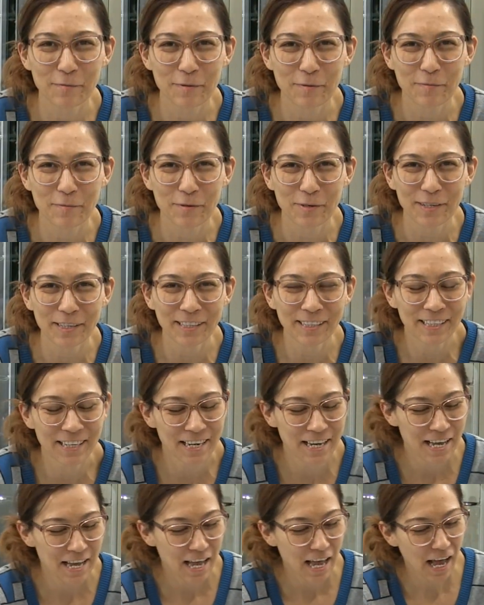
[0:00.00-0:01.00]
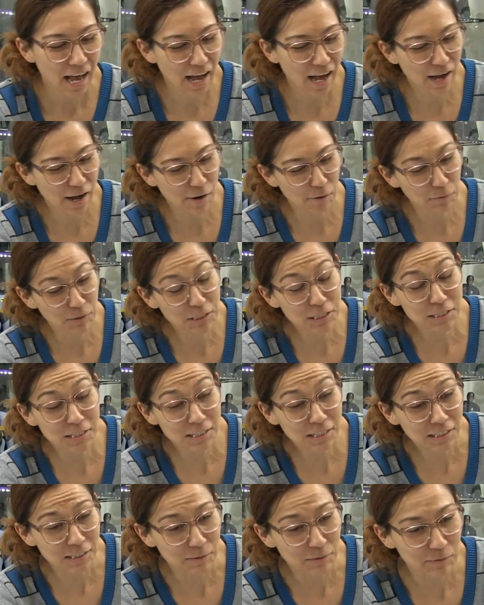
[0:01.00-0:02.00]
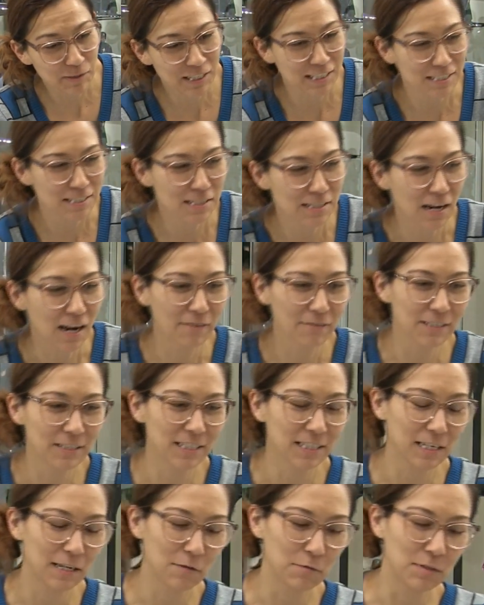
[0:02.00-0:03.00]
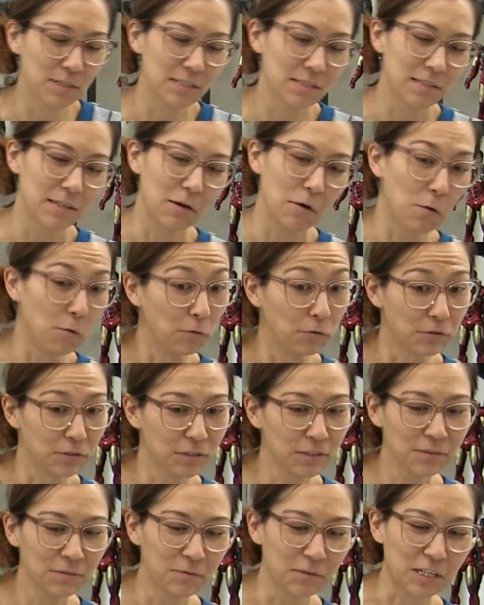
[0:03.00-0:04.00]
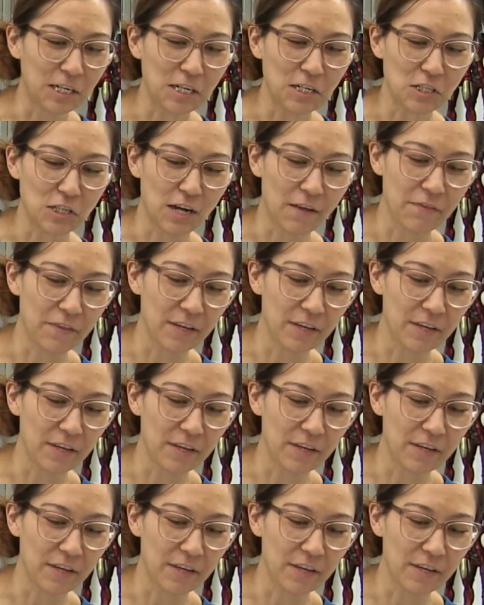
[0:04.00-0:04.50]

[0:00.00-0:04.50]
bit more, which is good because obviously he was older when he shot